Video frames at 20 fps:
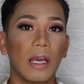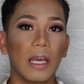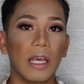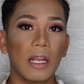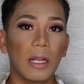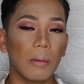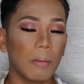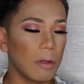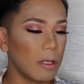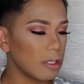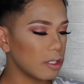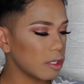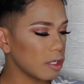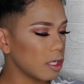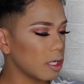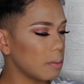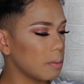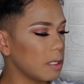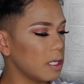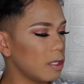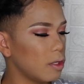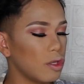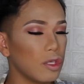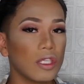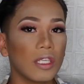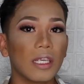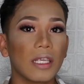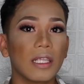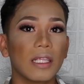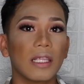And I'm also going to be
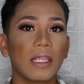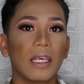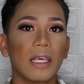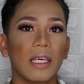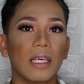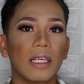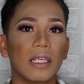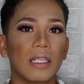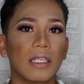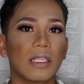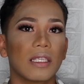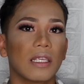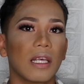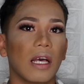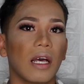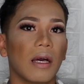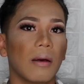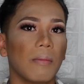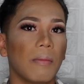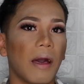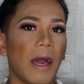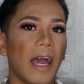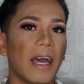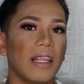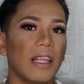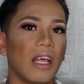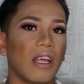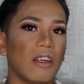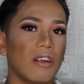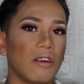using this
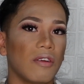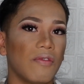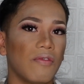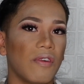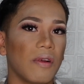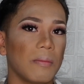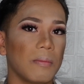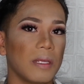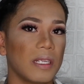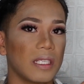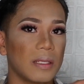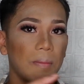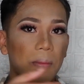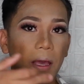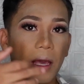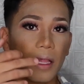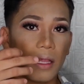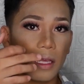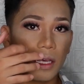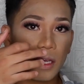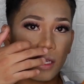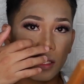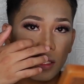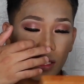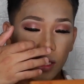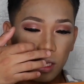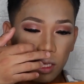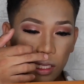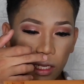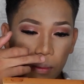highlighter from this palette
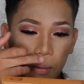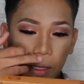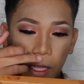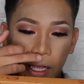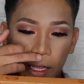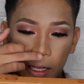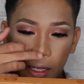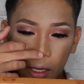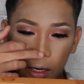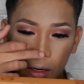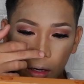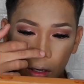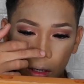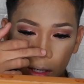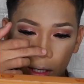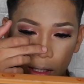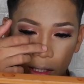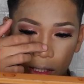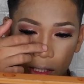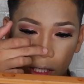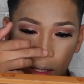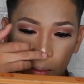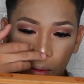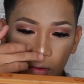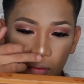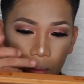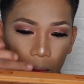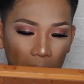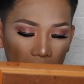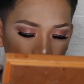and apply it here on the tip
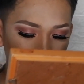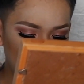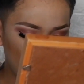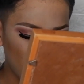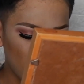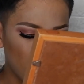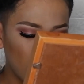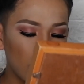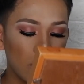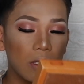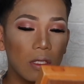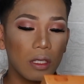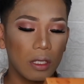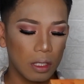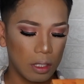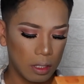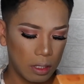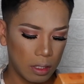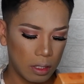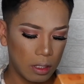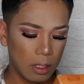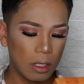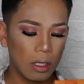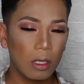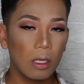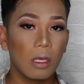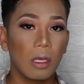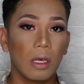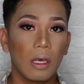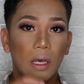of my nose
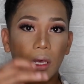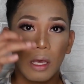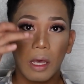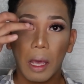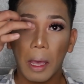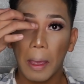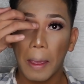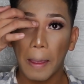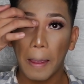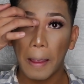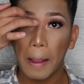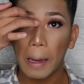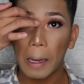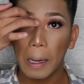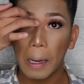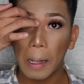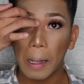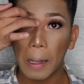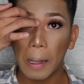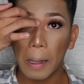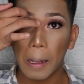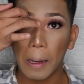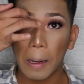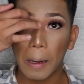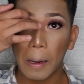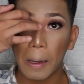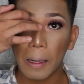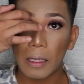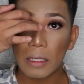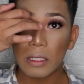and
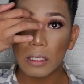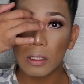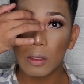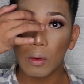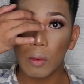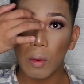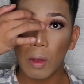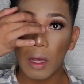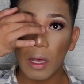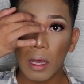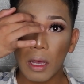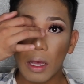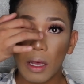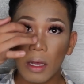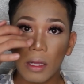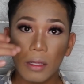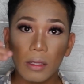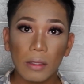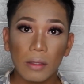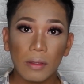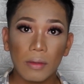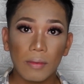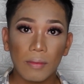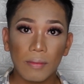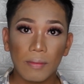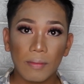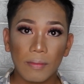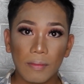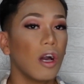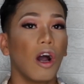here as well.
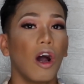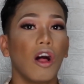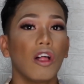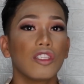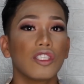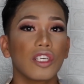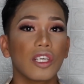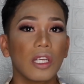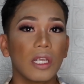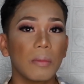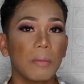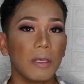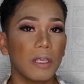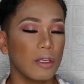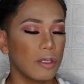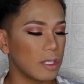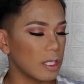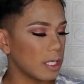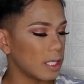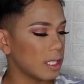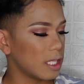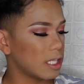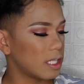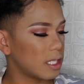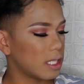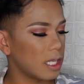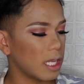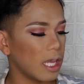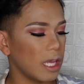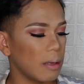Also going to be using the
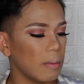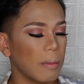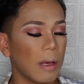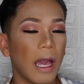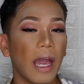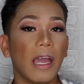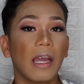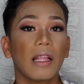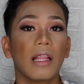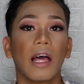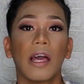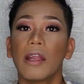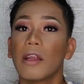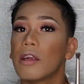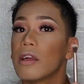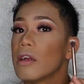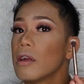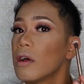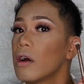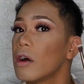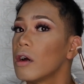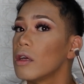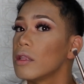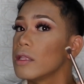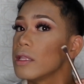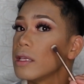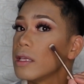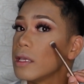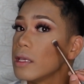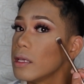same highlighter on
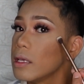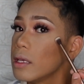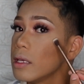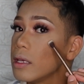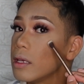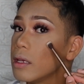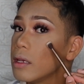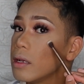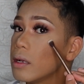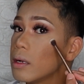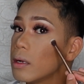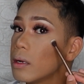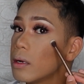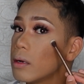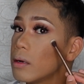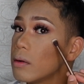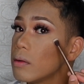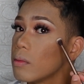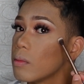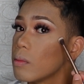here.